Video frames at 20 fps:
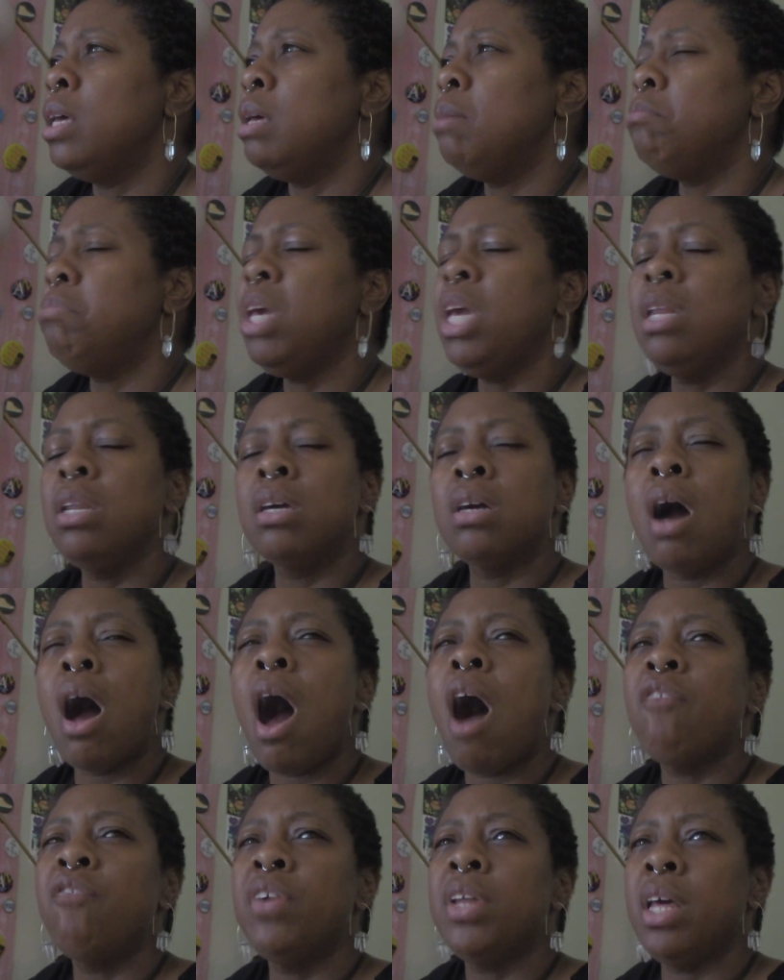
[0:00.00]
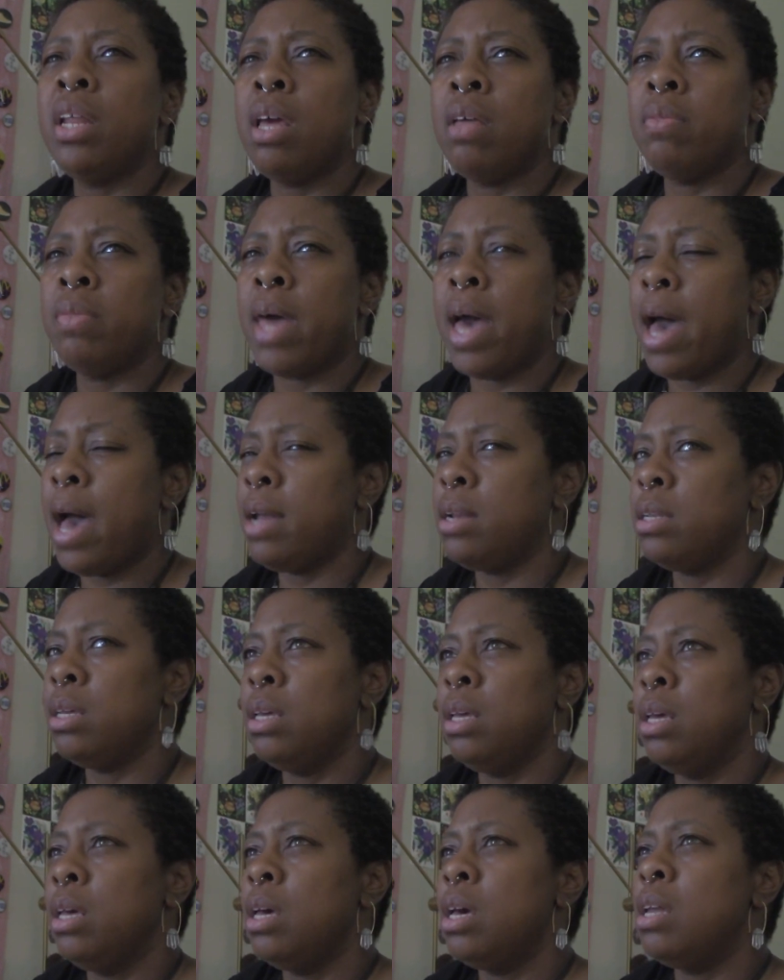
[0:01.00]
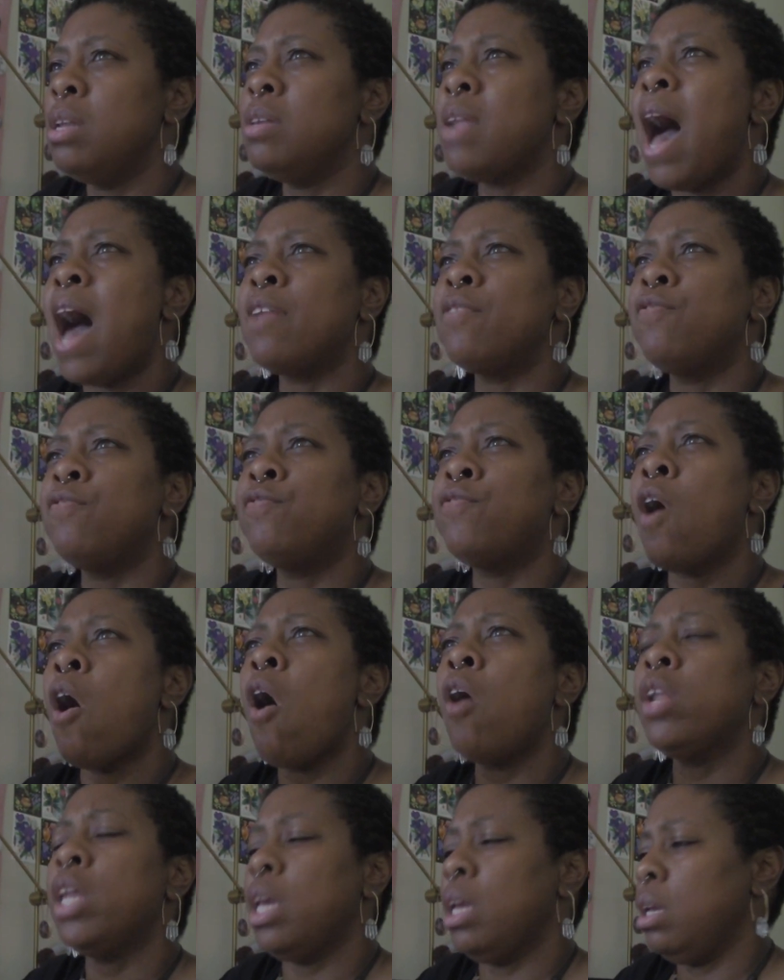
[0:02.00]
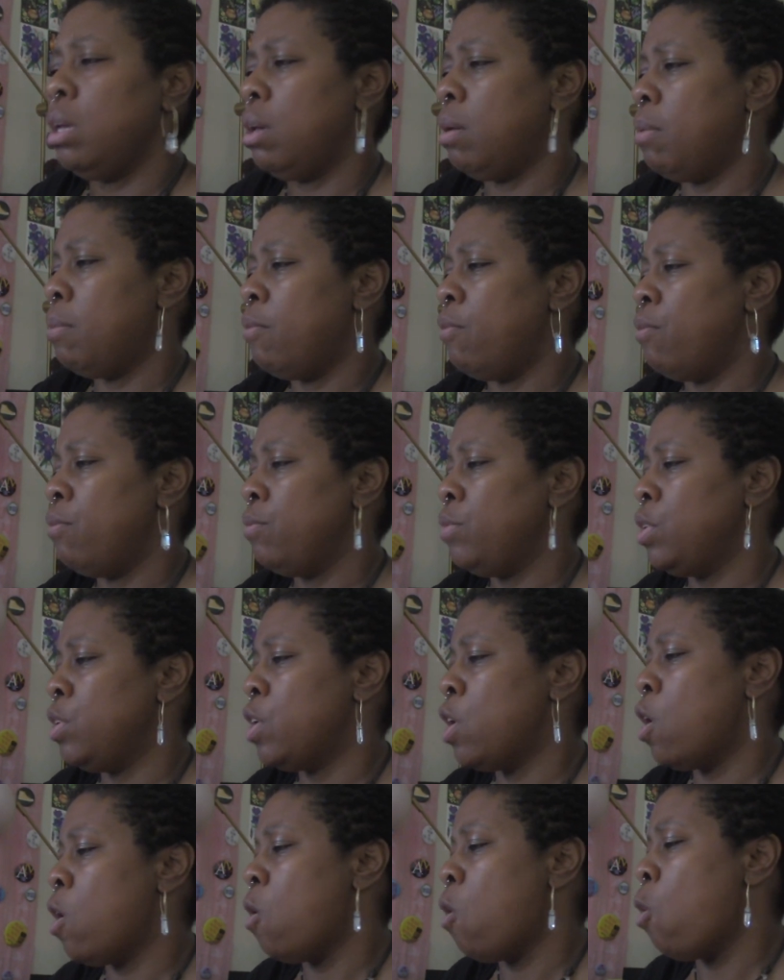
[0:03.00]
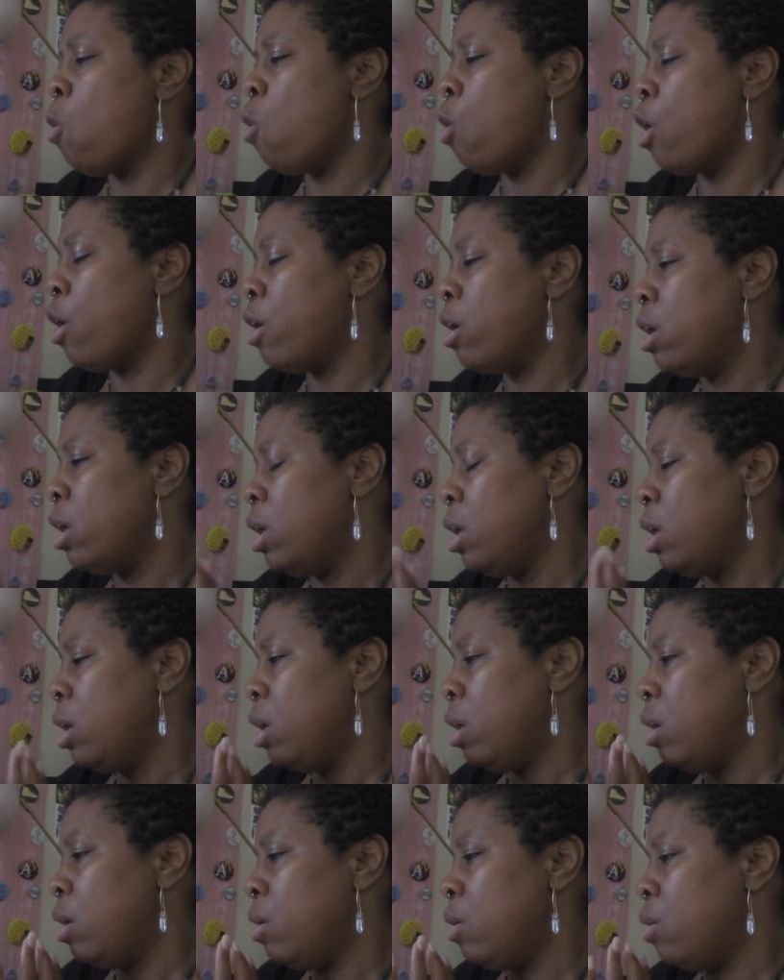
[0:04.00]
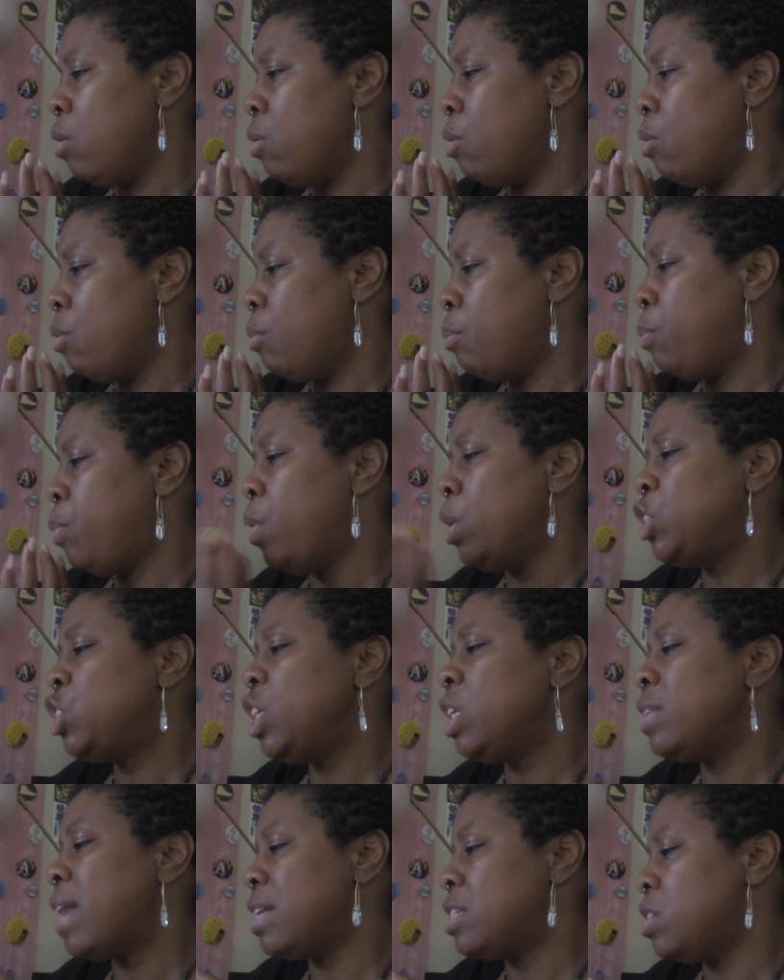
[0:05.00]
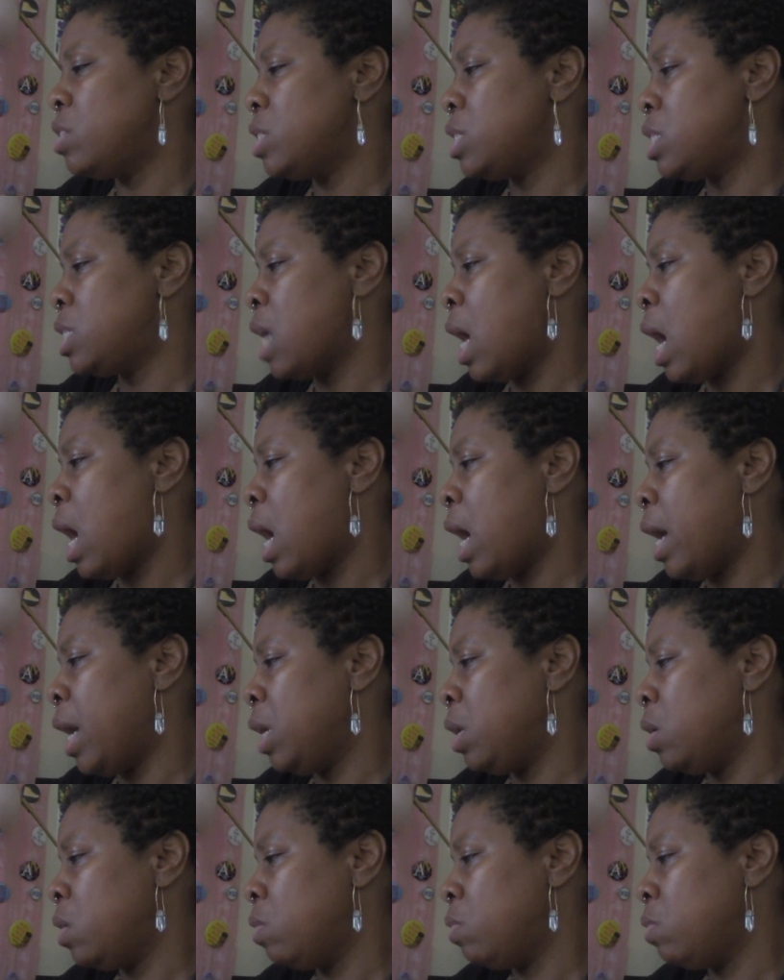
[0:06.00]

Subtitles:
being confident in that, not falling, or pushing that to the side.